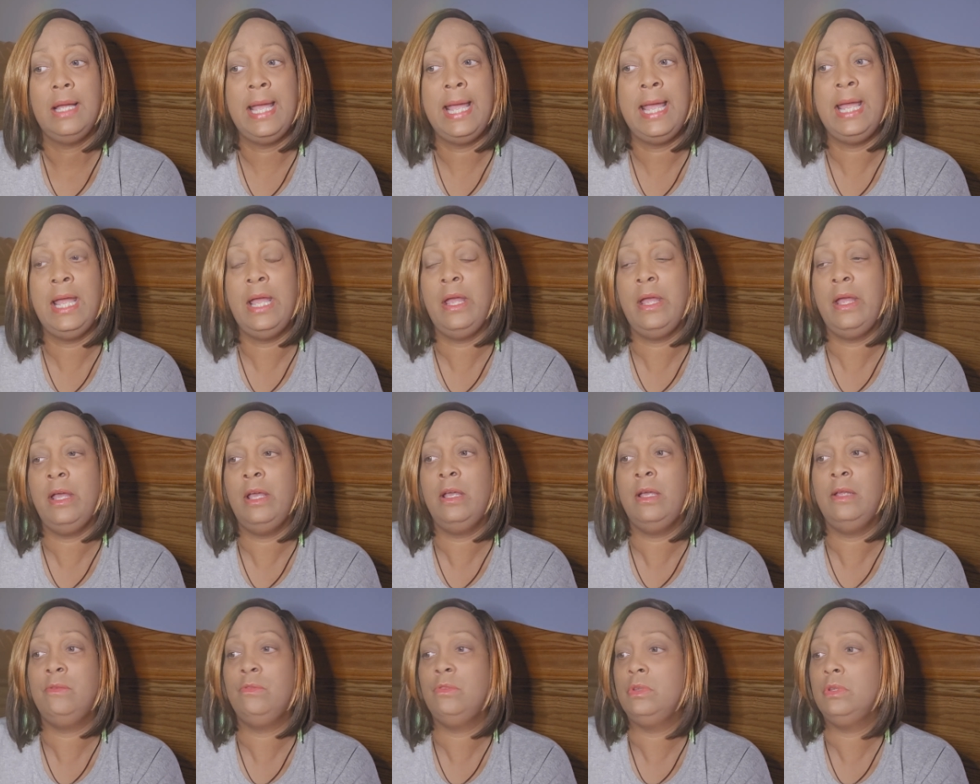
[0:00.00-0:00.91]

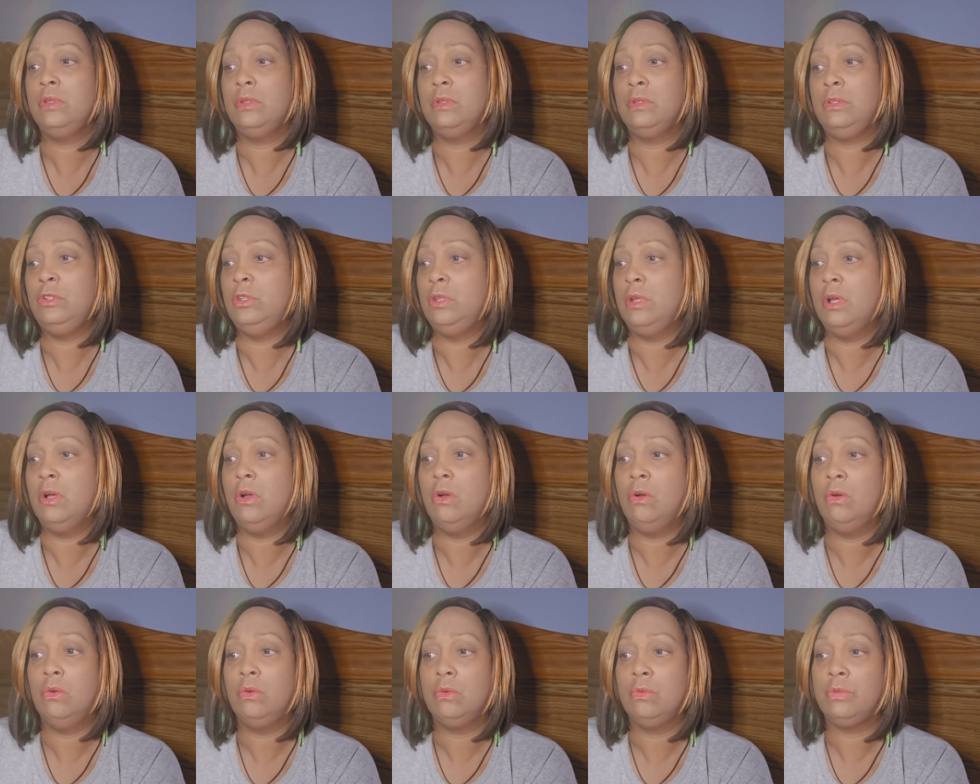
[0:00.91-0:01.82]
And, you
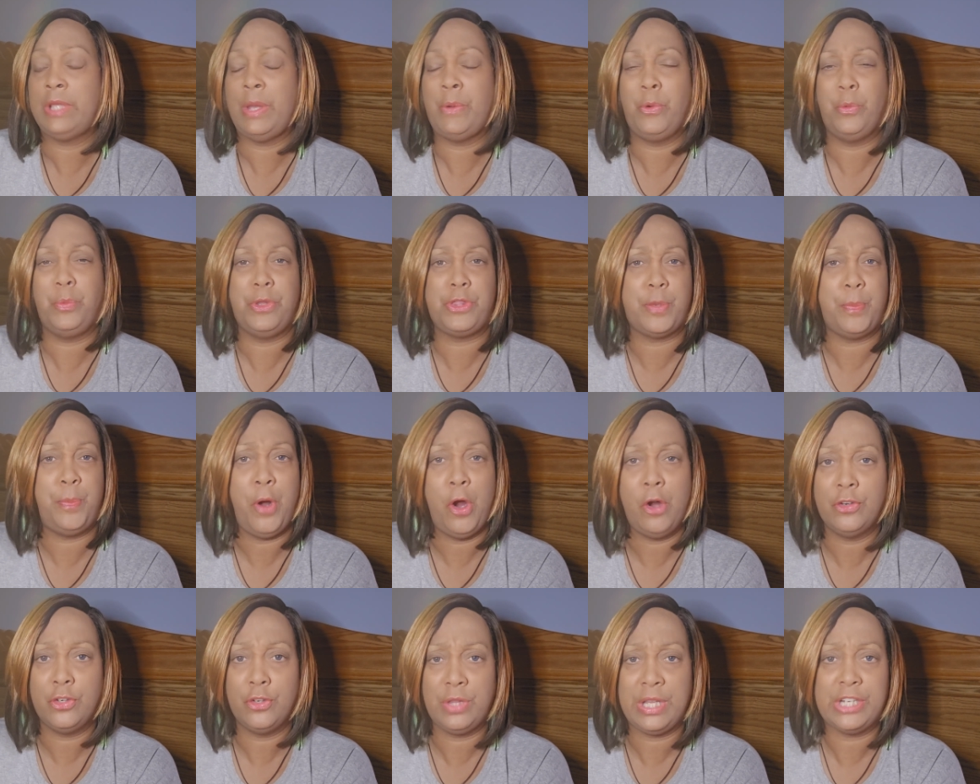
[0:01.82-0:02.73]
know, they were with a
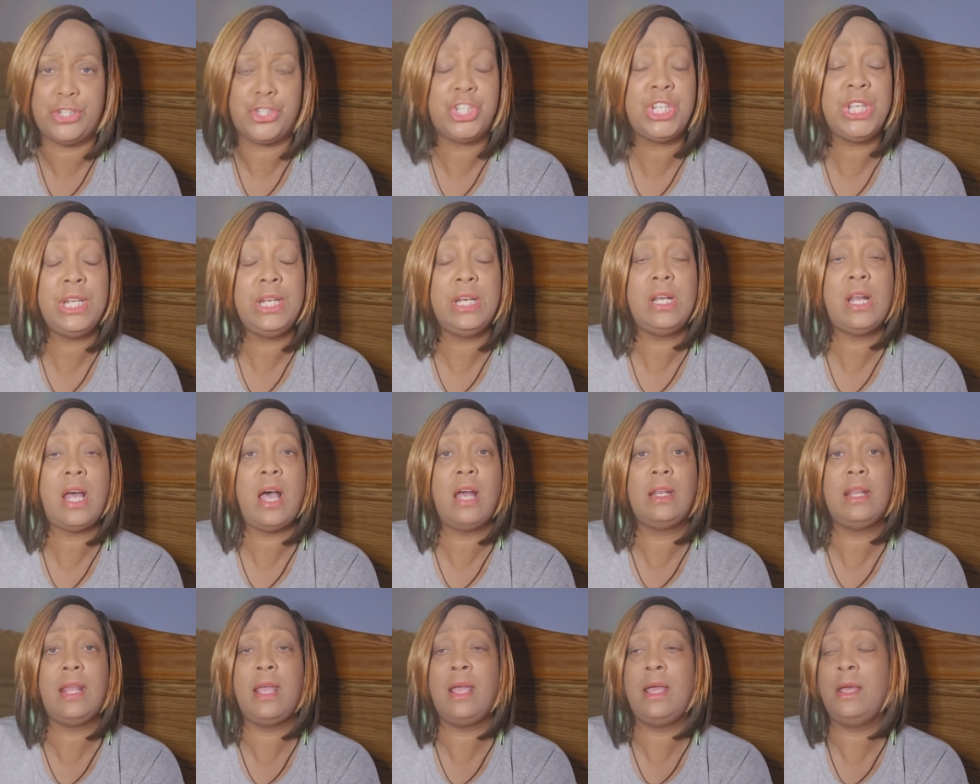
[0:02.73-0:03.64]
partner that cheated
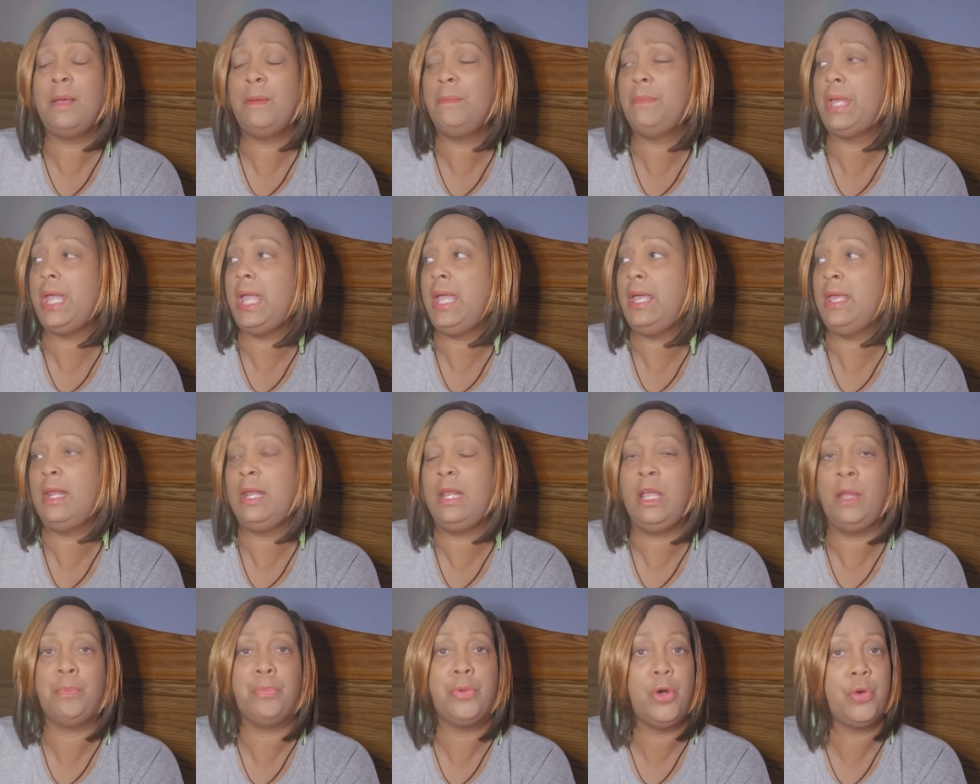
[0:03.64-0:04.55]
on them and
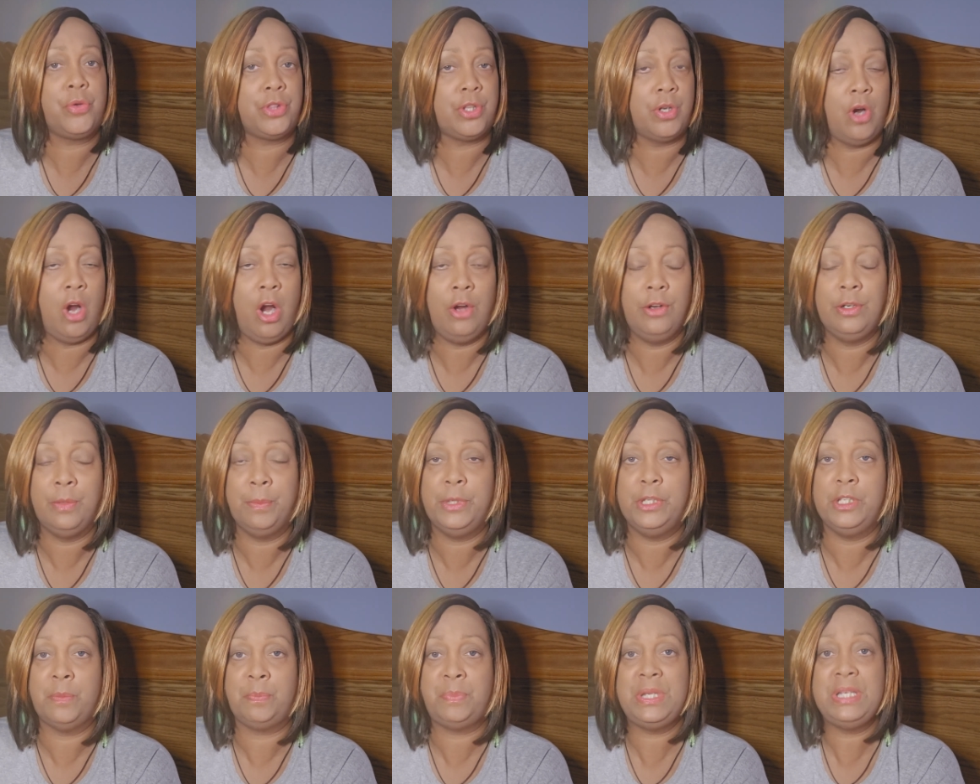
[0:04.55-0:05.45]
it broke their heart in a
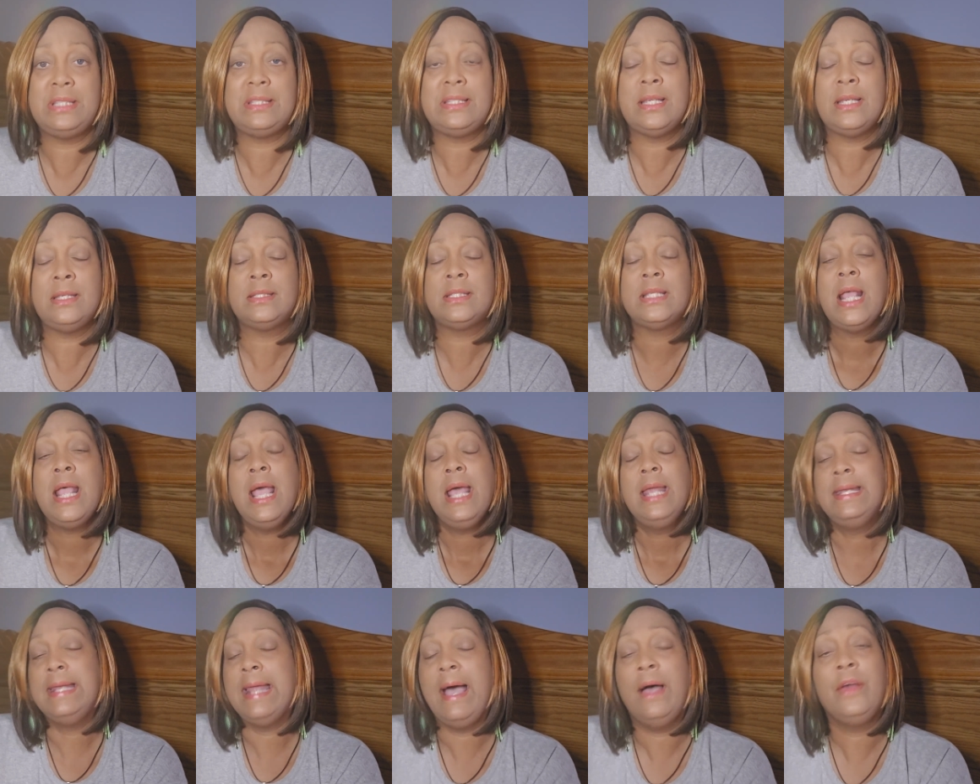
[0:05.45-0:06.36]
million pieces.
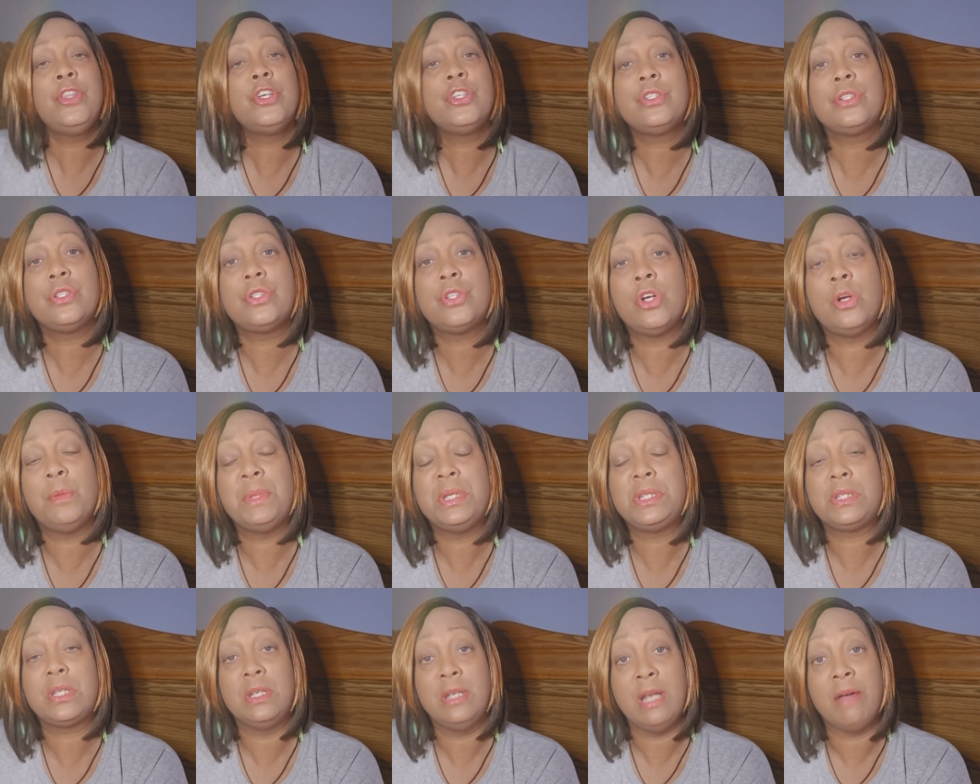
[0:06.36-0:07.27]
Now they're
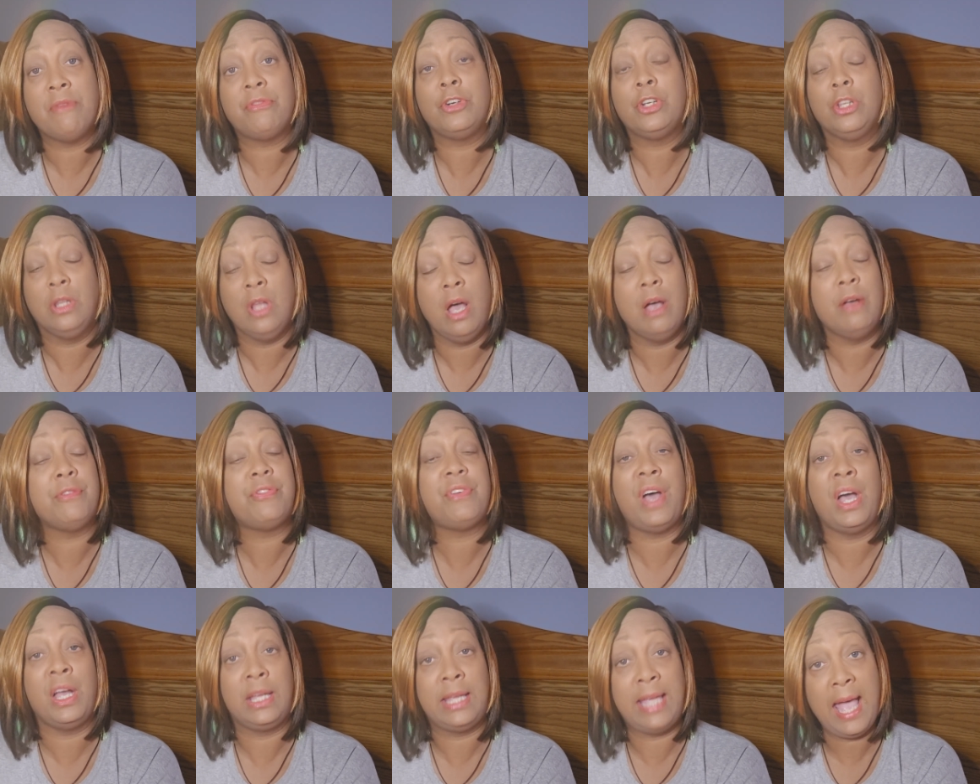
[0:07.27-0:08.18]
determined to never
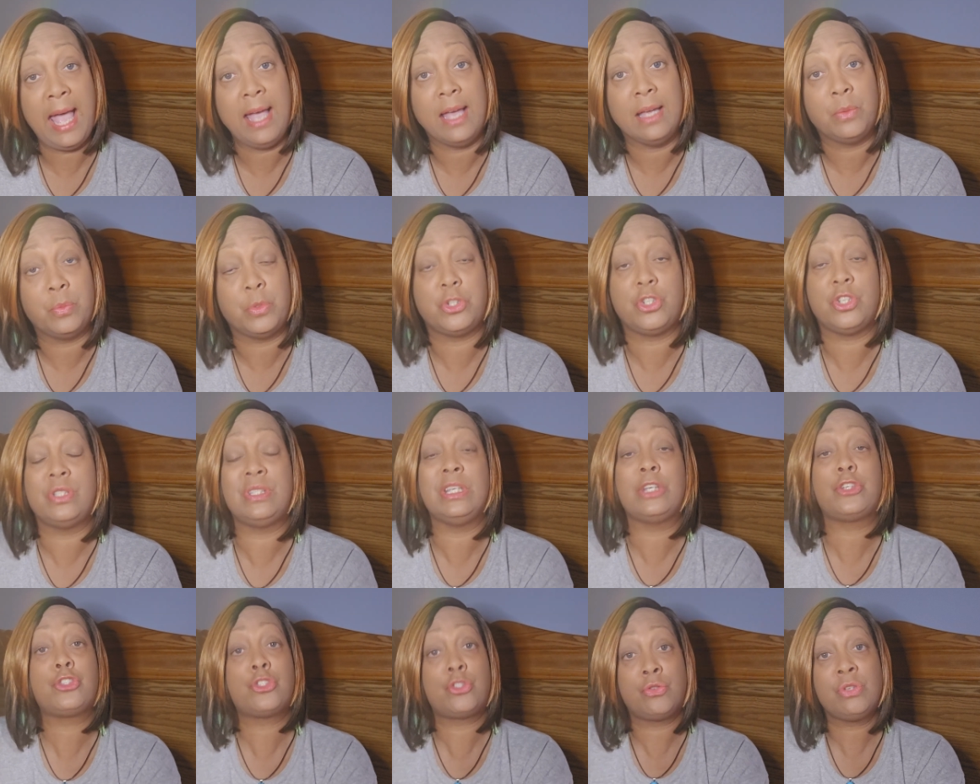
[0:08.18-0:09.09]
love again, which is
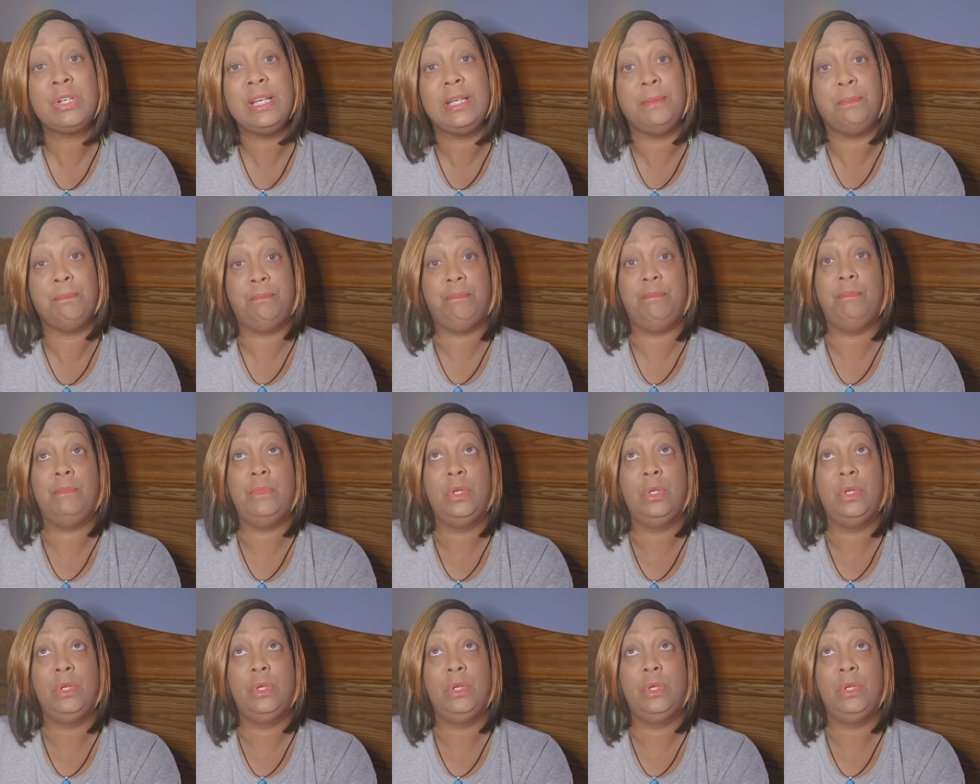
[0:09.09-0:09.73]
extreme.